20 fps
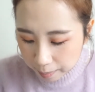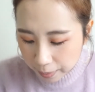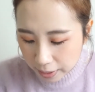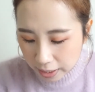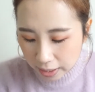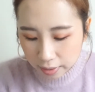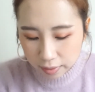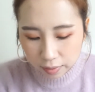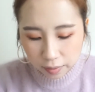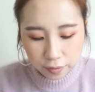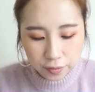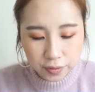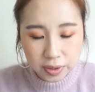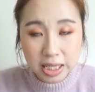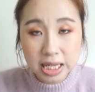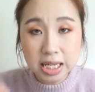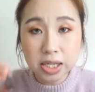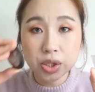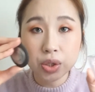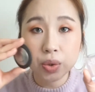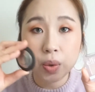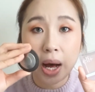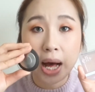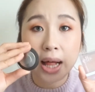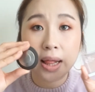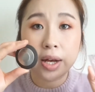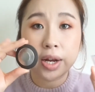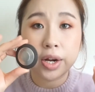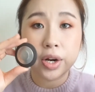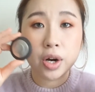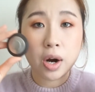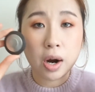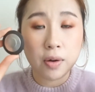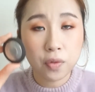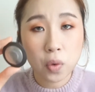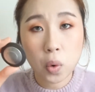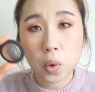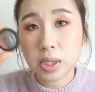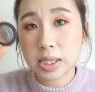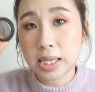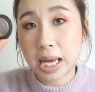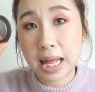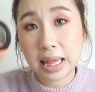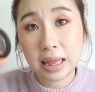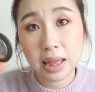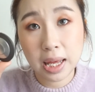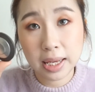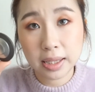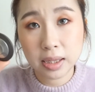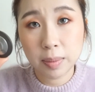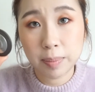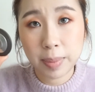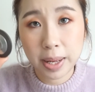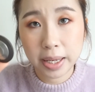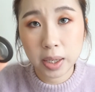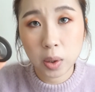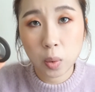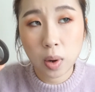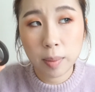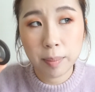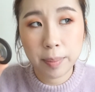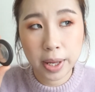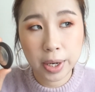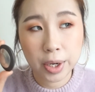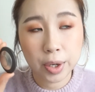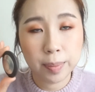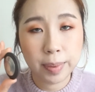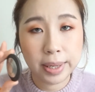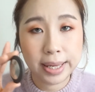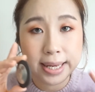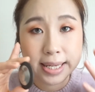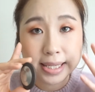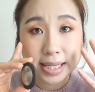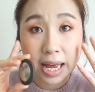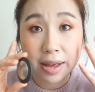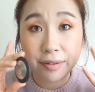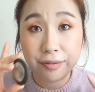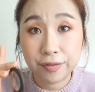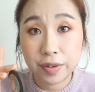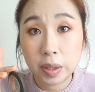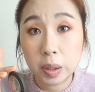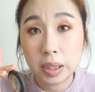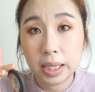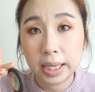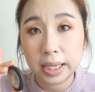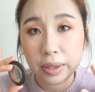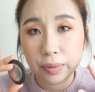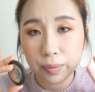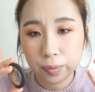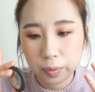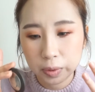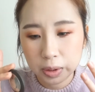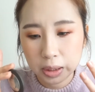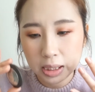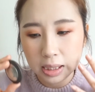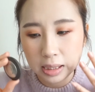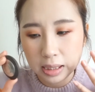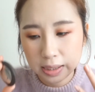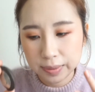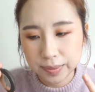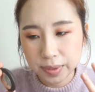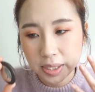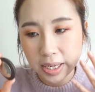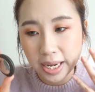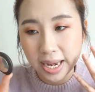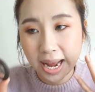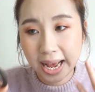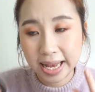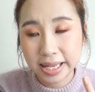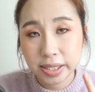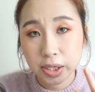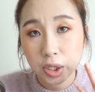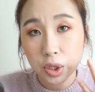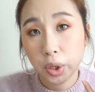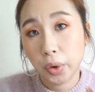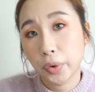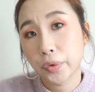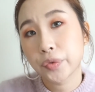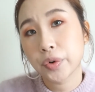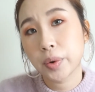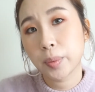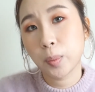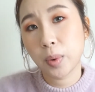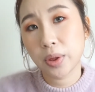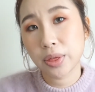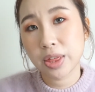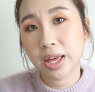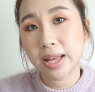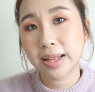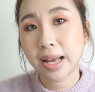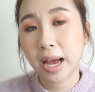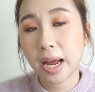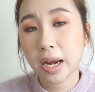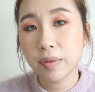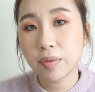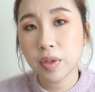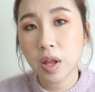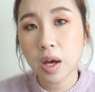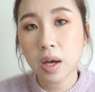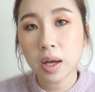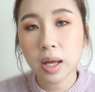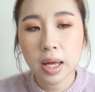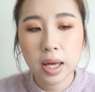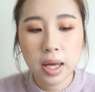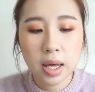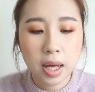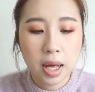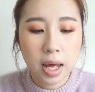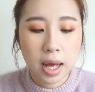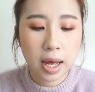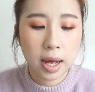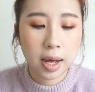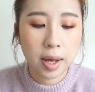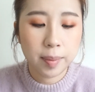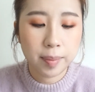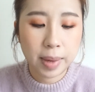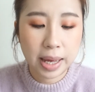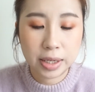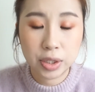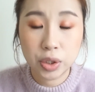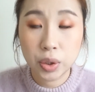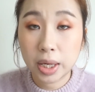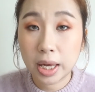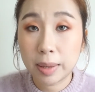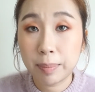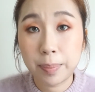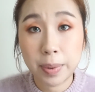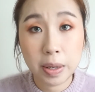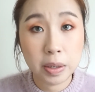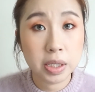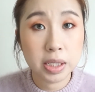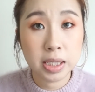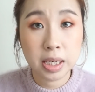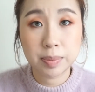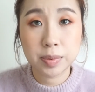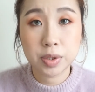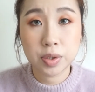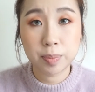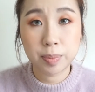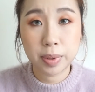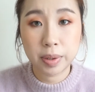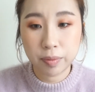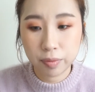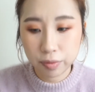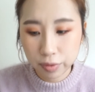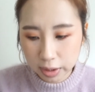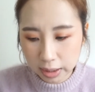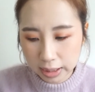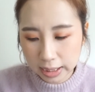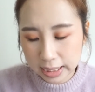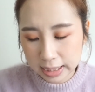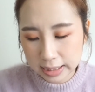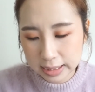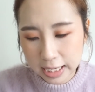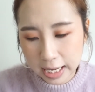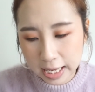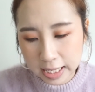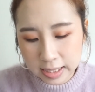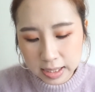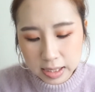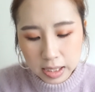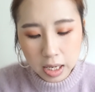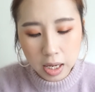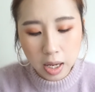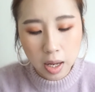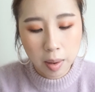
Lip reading: But these 2 highlighter, of course, I like the Becca one better because I feel like it really leaves a nice glow from within kind of look. And you can build it up to be really intense.